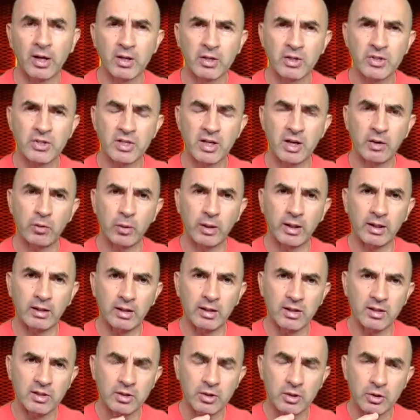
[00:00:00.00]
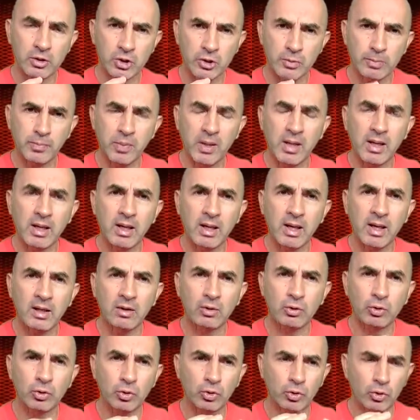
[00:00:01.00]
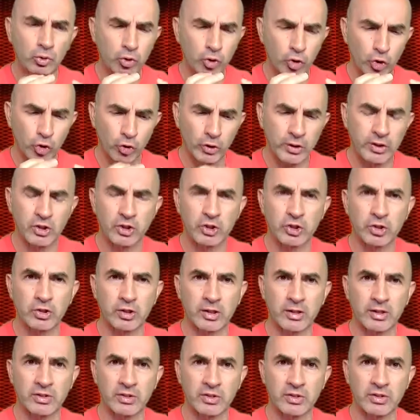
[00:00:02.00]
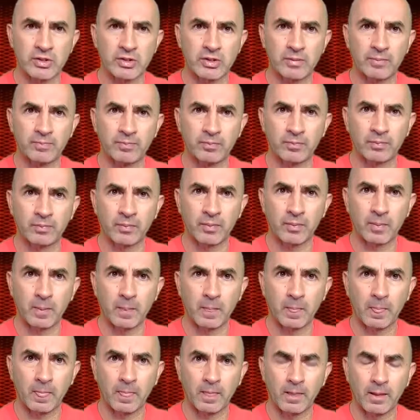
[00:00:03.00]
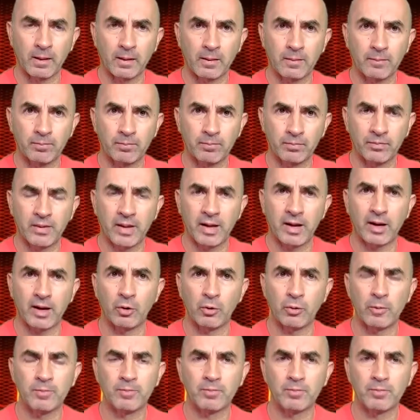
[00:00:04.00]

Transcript: So it is speaking to Christians. Now,